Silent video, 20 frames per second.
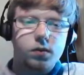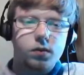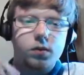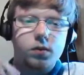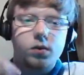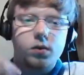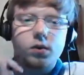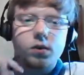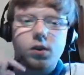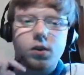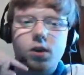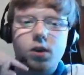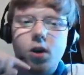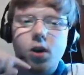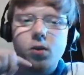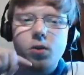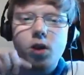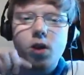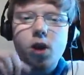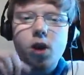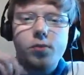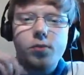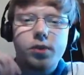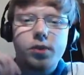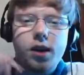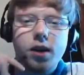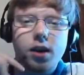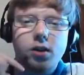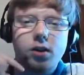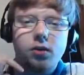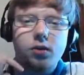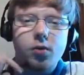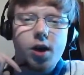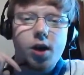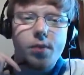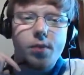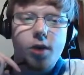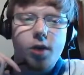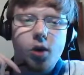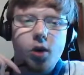So no protects from my
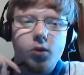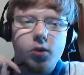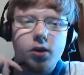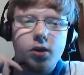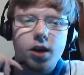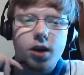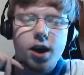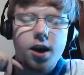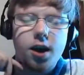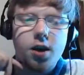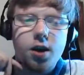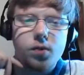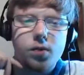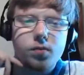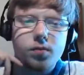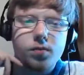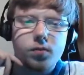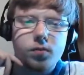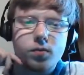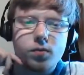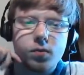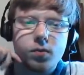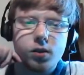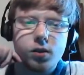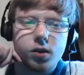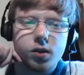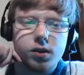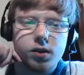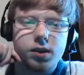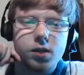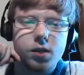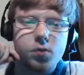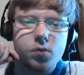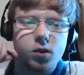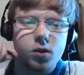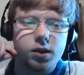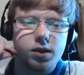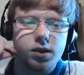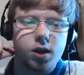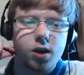opponent here. Let's see what
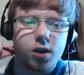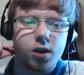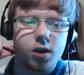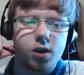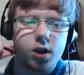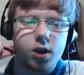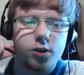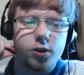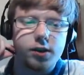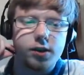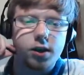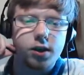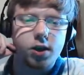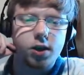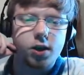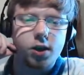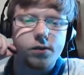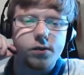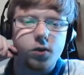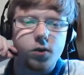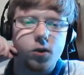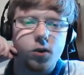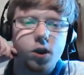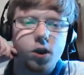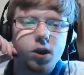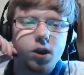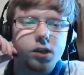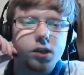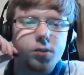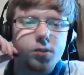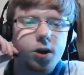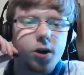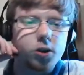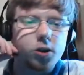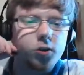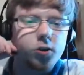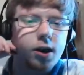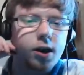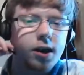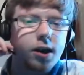this Kartana is actually going for. Smart
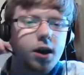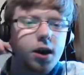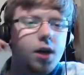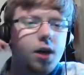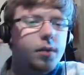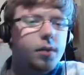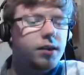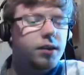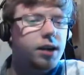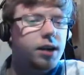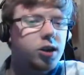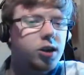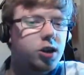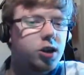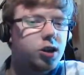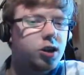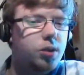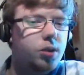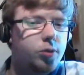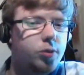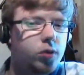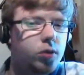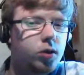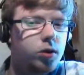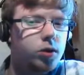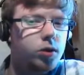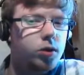Strike, but it's actually into the Bulu.